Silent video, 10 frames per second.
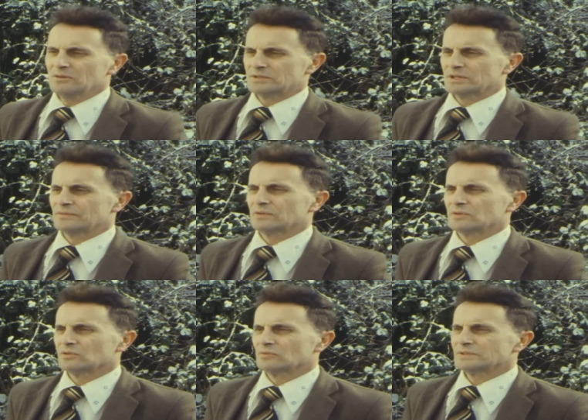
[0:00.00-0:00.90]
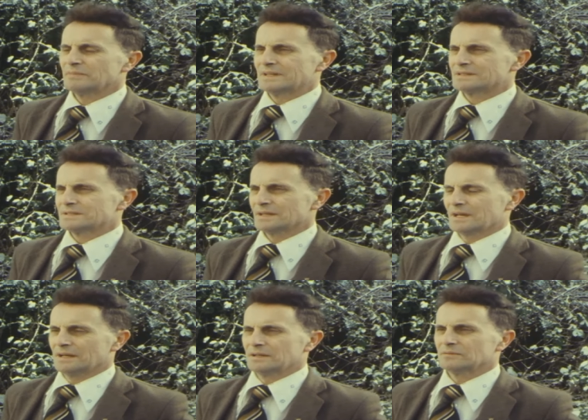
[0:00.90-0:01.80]
which I found out was immense.
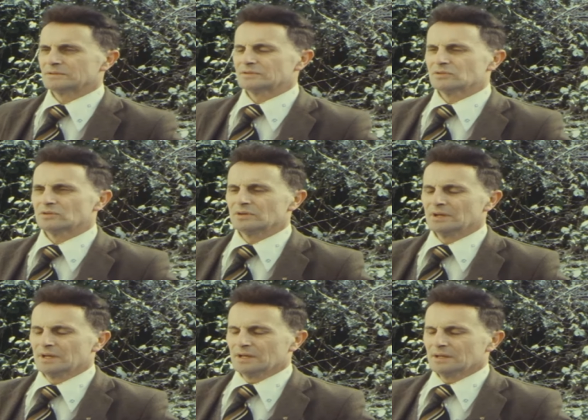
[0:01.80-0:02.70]
And there was no